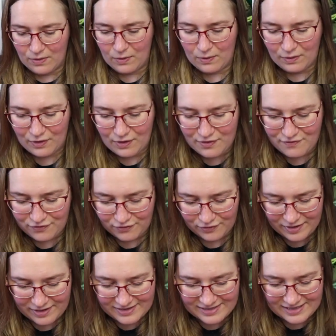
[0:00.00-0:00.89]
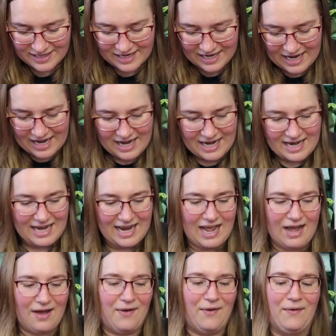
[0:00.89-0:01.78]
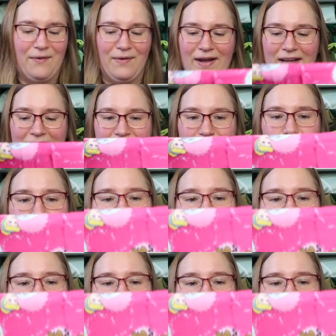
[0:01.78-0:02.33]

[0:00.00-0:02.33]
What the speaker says: all over it. Now, so